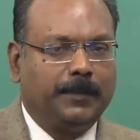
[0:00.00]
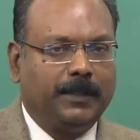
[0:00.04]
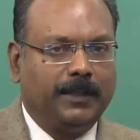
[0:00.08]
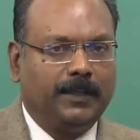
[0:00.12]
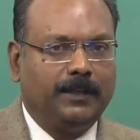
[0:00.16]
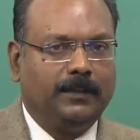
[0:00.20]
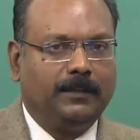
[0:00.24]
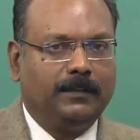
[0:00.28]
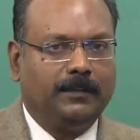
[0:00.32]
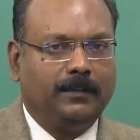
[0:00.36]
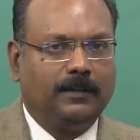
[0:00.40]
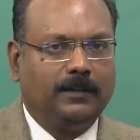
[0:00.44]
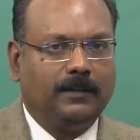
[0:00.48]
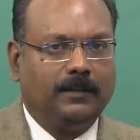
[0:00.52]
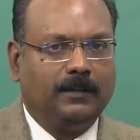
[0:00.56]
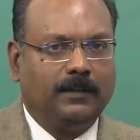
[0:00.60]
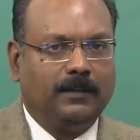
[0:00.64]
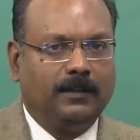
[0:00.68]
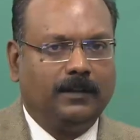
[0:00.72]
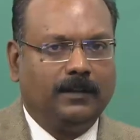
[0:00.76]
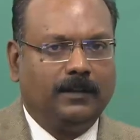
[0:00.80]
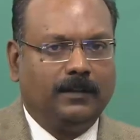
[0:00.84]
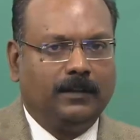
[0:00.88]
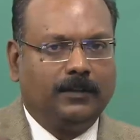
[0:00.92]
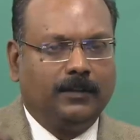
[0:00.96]
mind
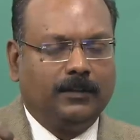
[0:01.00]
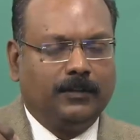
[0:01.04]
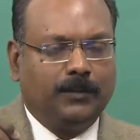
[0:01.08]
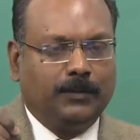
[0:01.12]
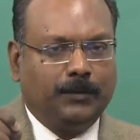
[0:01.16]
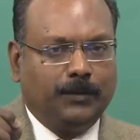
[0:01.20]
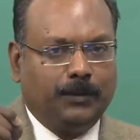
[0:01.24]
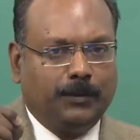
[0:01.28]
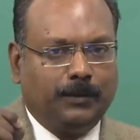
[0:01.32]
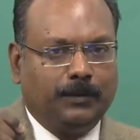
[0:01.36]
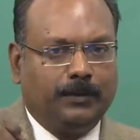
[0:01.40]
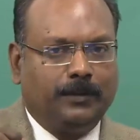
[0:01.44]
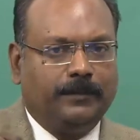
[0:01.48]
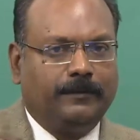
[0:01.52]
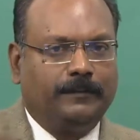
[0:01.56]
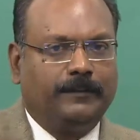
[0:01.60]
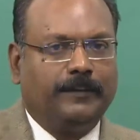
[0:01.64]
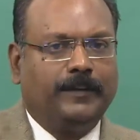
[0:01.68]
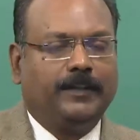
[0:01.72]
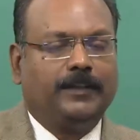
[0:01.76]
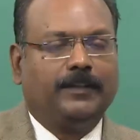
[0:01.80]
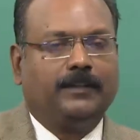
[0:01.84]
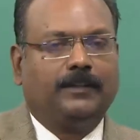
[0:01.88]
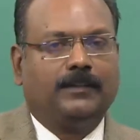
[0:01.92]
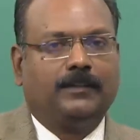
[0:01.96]
your
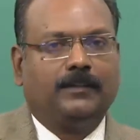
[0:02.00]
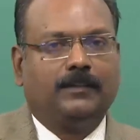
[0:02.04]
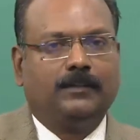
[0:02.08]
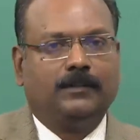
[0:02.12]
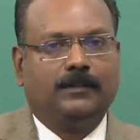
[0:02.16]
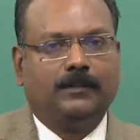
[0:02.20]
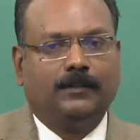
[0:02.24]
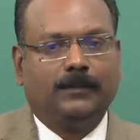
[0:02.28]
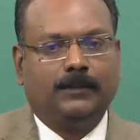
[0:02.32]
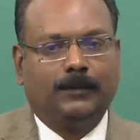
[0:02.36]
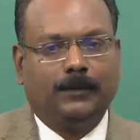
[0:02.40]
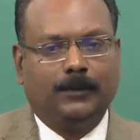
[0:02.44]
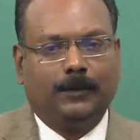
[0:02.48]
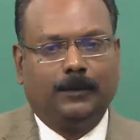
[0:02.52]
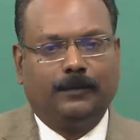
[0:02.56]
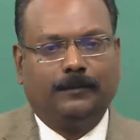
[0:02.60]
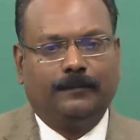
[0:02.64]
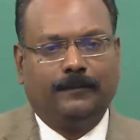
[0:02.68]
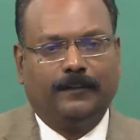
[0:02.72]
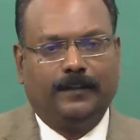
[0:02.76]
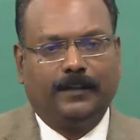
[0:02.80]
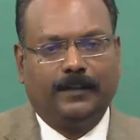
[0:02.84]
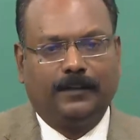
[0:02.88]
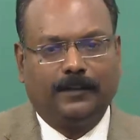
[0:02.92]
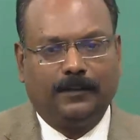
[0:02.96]
face, your
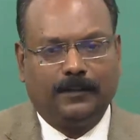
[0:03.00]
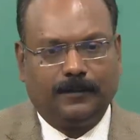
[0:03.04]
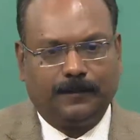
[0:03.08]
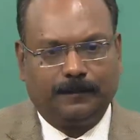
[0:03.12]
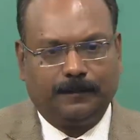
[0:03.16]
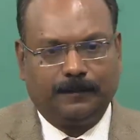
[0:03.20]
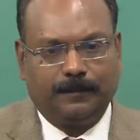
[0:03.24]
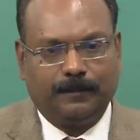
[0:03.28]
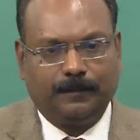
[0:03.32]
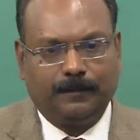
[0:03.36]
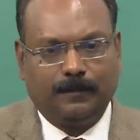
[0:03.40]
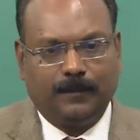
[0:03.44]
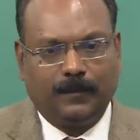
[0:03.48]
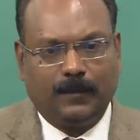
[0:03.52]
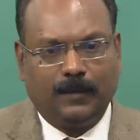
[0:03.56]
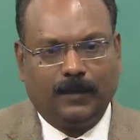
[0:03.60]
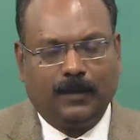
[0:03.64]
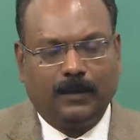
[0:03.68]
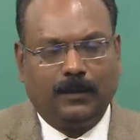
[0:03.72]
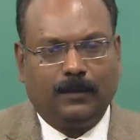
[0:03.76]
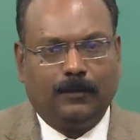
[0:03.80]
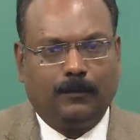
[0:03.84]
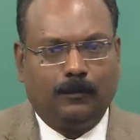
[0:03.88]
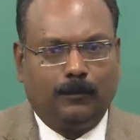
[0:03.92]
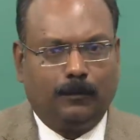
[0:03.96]
figure.
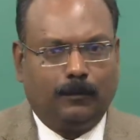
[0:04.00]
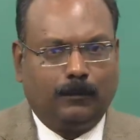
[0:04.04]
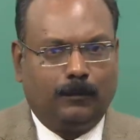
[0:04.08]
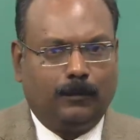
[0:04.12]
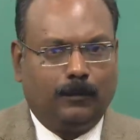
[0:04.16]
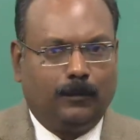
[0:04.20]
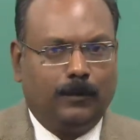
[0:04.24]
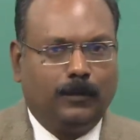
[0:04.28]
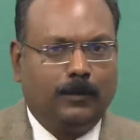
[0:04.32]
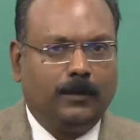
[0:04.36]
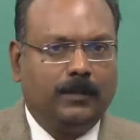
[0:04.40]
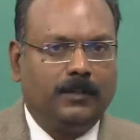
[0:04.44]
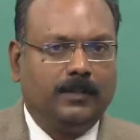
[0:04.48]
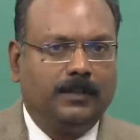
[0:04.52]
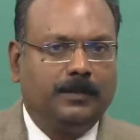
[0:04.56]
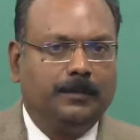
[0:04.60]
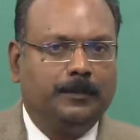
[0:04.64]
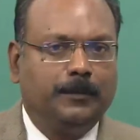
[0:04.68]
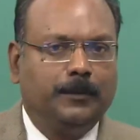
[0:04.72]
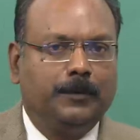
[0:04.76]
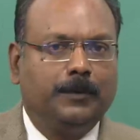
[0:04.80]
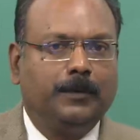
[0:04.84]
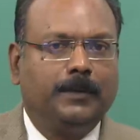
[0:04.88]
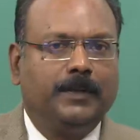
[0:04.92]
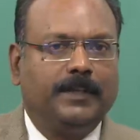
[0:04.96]
Now, look at
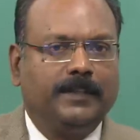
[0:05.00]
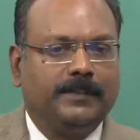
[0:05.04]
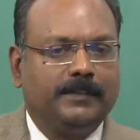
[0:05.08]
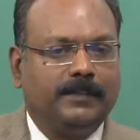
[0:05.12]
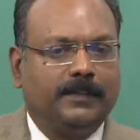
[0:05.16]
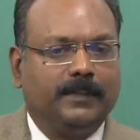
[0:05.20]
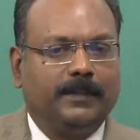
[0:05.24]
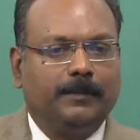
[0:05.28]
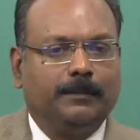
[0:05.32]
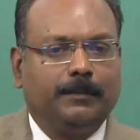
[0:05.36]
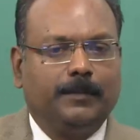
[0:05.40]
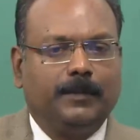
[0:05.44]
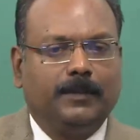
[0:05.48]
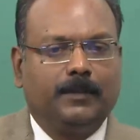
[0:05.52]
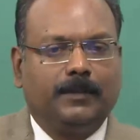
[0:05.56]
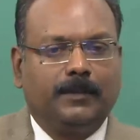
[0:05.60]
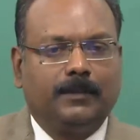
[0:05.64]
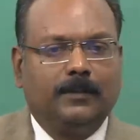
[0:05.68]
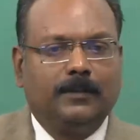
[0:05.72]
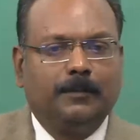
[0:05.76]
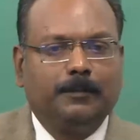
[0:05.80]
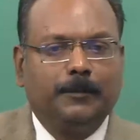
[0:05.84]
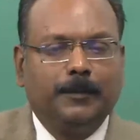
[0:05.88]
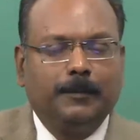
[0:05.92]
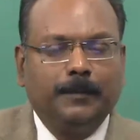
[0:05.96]
some good examples.
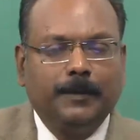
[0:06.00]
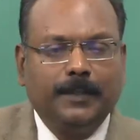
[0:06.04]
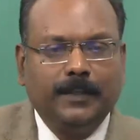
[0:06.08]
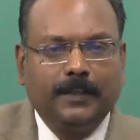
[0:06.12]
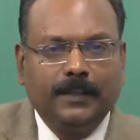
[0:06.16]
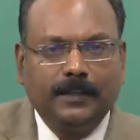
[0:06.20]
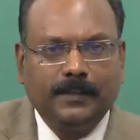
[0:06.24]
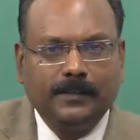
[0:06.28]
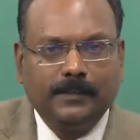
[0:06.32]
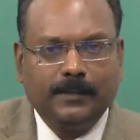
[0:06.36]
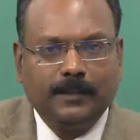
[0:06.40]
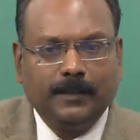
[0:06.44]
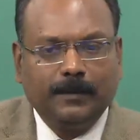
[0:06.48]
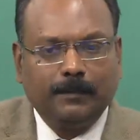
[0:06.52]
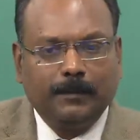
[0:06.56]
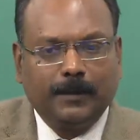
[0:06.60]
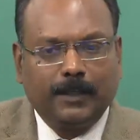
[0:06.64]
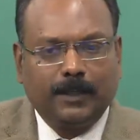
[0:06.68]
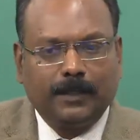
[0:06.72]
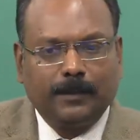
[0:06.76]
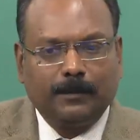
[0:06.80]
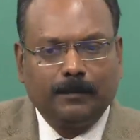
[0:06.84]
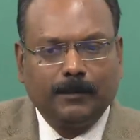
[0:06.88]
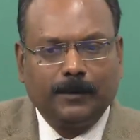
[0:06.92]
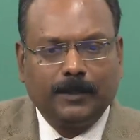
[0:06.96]
The moment I say
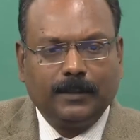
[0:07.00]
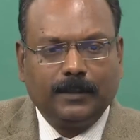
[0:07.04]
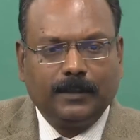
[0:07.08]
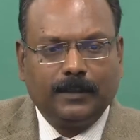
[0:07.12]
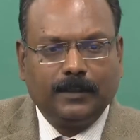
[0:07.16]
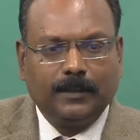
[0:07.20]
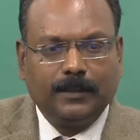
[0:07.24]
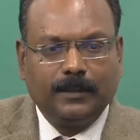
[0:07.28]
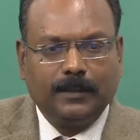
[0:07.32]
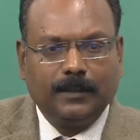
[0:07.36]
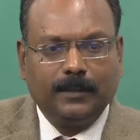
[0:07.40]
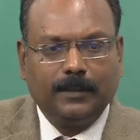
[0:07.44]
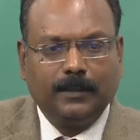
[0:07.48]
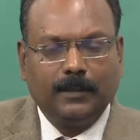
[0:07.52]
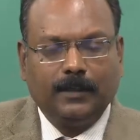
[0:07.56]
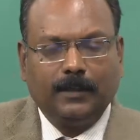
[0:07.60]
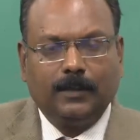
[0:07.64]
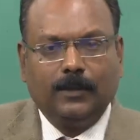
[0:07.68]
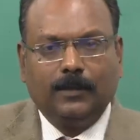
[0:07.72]
Mahatma Gandhi,